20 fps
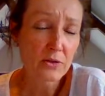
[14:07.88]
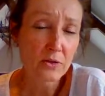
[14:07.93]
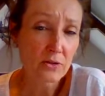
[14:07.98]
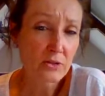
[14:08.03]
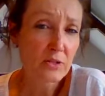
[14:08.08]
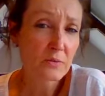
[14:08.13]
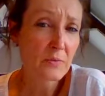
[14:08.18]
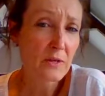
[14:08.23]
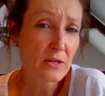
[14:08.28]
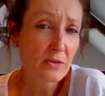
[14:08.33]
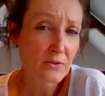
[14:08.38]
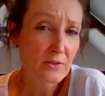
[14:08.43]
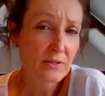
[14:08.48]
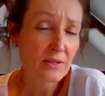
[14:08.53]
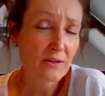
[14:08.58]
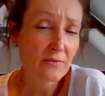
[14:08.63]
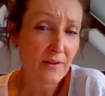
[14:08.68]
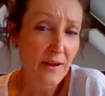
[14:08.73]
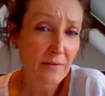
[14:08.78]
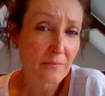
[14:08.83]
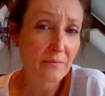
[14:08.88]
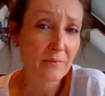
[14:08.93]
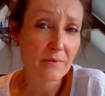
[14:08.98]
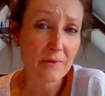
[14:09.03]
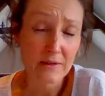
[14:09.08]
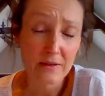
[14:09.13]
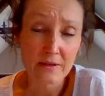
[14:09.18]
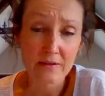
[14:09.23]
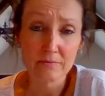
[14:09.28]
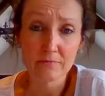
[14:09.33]
not to beat yourself up
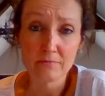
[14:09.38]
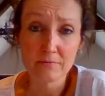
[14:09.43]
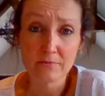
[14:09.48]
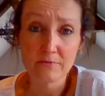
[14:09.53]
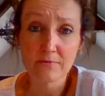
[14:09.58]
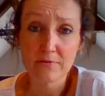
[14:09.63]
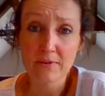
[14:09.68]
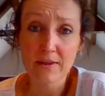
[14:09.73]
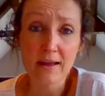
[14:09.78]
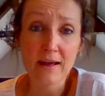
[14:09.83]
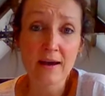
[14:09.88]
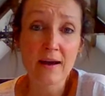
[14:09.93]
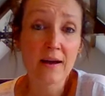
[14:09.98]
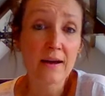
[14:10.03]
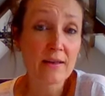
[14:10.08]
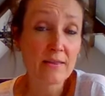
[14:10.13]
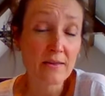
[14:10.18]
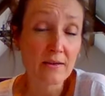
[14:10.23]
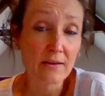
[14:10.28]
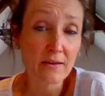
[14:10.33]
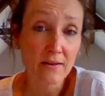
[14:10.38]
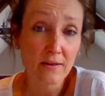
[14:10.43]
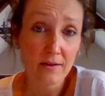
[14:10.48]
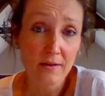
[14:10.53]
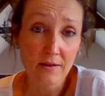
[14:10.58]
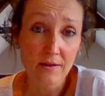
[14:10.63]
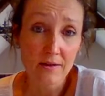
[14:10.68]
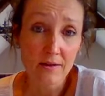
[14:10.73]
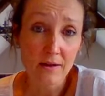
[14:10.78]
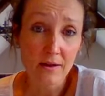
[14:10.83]
for that either,
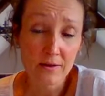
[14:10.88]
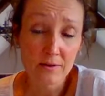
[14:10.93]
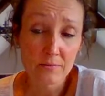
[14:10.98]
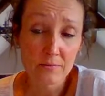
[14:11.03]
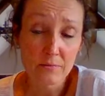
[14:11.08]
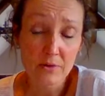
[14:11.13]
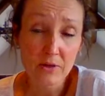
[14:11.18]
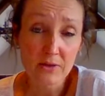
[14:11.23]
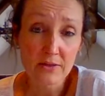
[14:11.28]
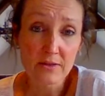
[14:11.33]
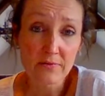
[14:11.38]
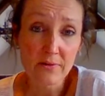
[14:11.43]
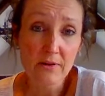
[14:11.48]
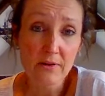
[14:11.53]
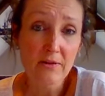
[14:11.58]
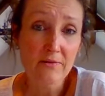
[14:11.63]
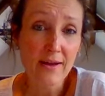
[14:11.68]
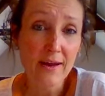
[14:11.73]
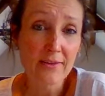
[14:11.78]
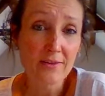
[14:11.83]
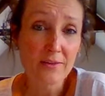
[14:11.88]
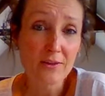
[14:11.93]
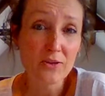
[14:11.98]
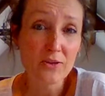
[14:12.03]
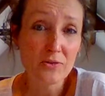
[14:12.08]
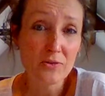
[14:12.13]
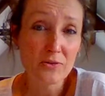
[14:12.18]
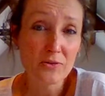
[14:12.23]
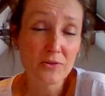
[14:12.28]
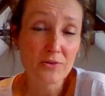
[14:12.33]
because the very fact that
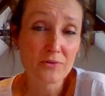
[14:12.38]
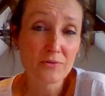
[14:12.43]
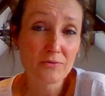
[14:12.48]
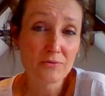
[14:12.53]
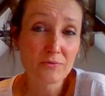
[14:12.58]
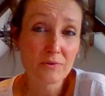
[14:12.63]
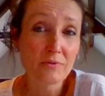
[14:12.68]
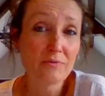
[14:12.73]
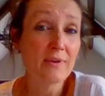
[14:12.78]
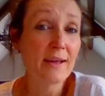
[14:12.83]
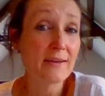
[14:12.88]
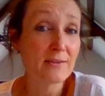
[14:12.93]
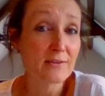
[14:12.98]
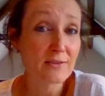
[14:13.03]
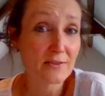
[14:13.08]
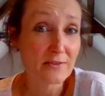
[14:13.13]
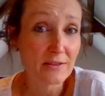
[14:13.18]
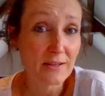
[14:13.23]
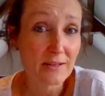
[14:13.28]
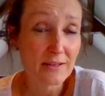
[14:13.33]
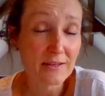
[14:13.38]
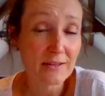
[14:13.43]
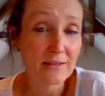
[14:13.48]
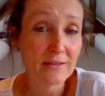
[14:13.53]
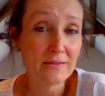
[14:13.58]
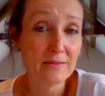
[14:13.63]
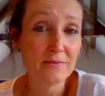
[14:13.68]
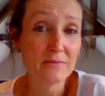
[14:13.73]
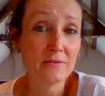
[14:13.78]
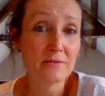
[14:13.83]
you can reflect on it,
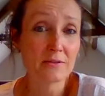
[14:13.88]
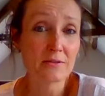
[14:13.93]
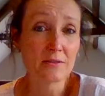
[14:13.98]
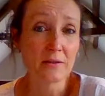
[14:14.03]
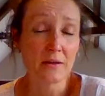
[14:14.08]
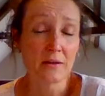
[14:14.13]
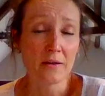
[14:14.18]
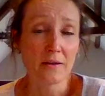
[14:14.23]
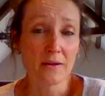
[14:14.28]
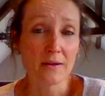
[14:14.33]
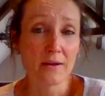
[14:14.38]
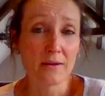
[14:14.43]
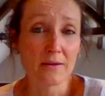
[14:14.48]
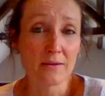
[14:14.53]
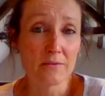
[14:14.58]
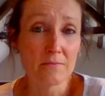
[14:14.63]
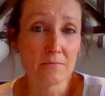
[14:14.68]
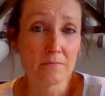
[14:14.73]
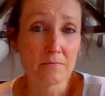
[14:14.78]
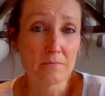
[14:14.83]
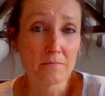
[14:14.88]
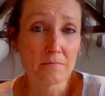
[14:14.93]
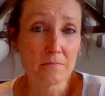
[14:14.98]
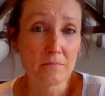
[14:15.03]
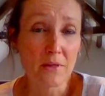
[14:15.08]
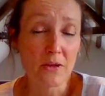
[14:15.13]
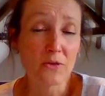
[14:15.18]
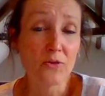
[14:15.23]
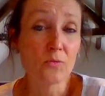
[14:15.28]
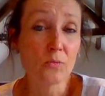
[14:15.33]
and
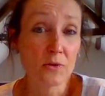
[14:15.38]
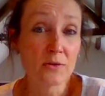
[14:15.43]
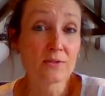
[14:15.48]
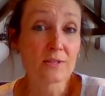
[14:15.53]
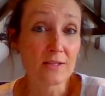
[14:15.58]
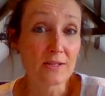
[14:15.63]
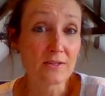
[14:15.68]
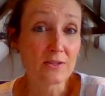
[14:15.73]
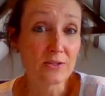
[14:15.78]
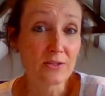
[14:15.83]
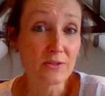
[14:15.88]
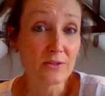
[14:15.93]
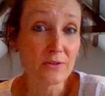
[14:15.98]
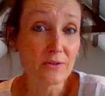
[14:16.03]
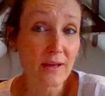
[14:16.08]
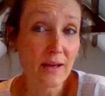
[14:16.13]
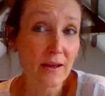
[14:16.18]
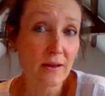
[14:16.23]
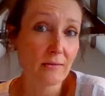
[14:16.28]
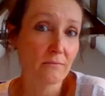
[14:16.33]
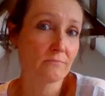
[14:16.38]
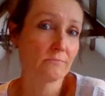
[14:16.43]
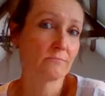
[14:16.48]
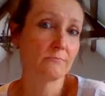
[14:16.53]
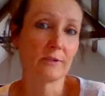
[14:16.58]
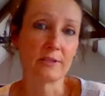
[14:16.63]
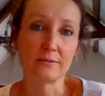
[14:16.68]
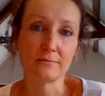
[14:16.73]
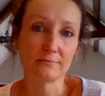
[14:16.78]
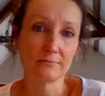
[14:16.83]
that you're wanting to do that,
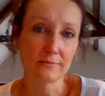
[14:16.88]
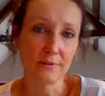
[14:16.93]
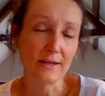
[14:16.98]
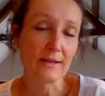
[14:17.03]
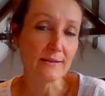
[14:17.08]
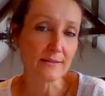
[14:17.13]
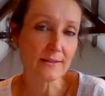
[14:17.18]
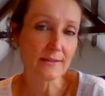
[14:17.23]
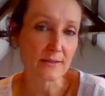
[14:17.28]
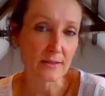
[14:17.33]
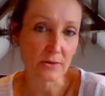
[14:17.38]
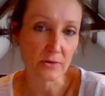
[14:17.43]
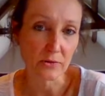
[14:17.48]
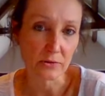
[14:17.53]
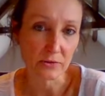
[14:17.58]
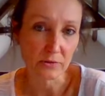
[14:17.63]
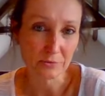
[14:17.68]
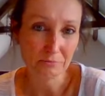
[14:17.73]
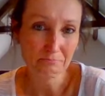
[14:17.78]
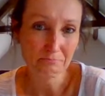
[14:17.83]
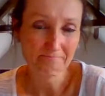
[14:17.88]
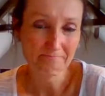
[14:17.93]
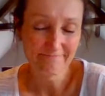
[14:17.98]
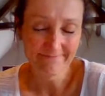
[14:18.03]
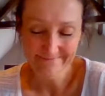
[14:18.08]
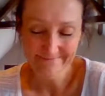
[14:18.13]
well, it says it all.